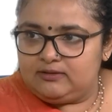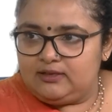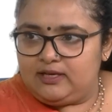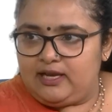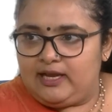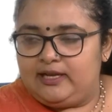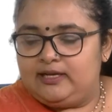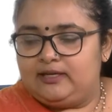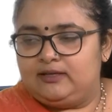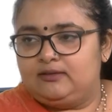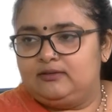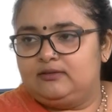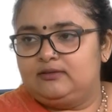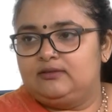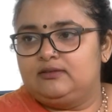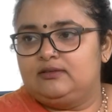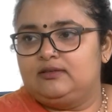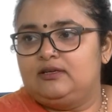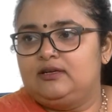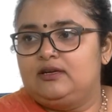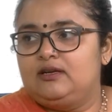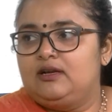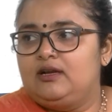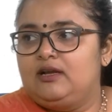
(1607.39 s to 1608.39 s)
And
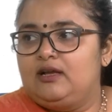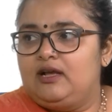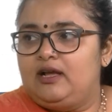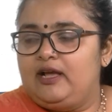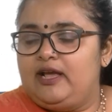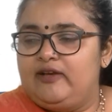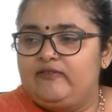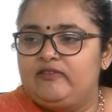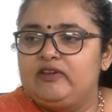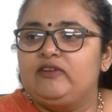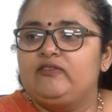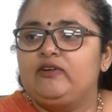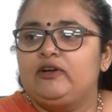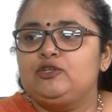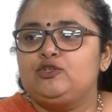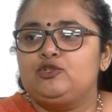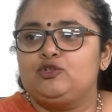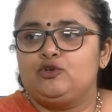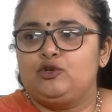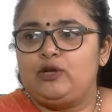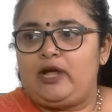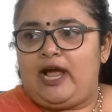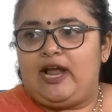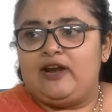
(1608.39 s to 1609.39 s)
everyone
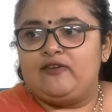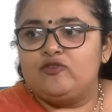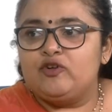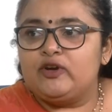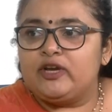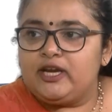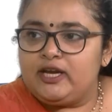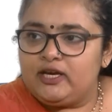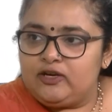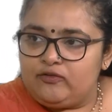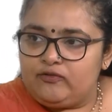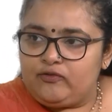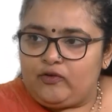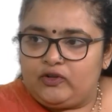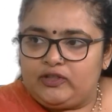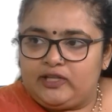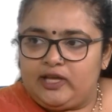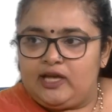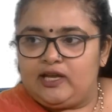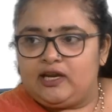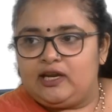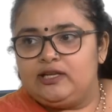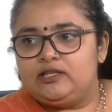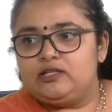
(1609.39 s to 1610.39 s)
should advocate for
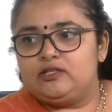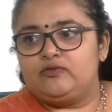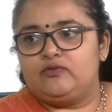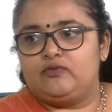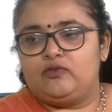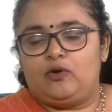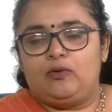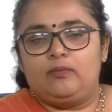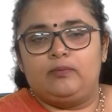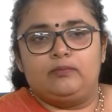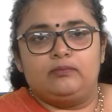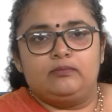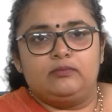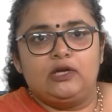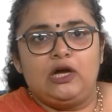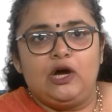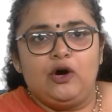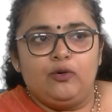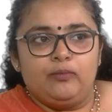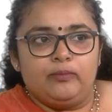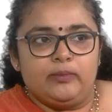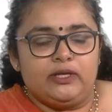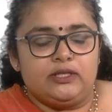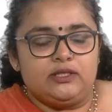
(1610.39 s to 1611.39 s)
their rights from
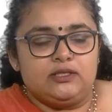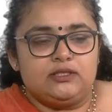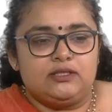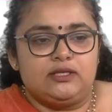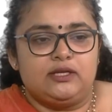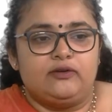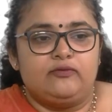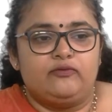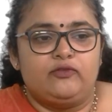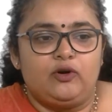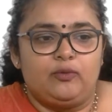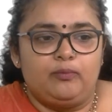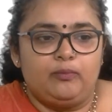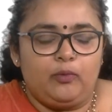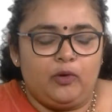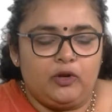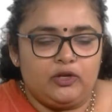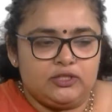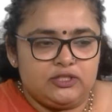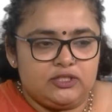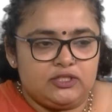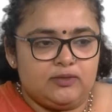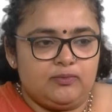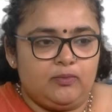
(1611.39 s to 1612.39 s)
governments and from
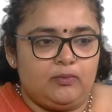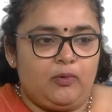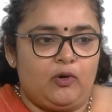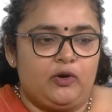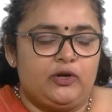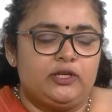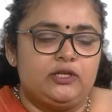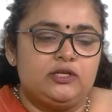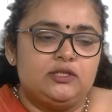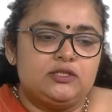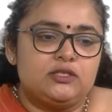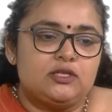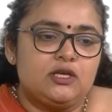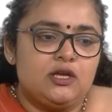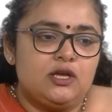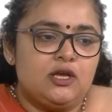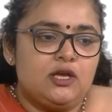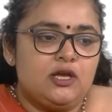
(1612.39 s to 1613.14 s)
policy bodies.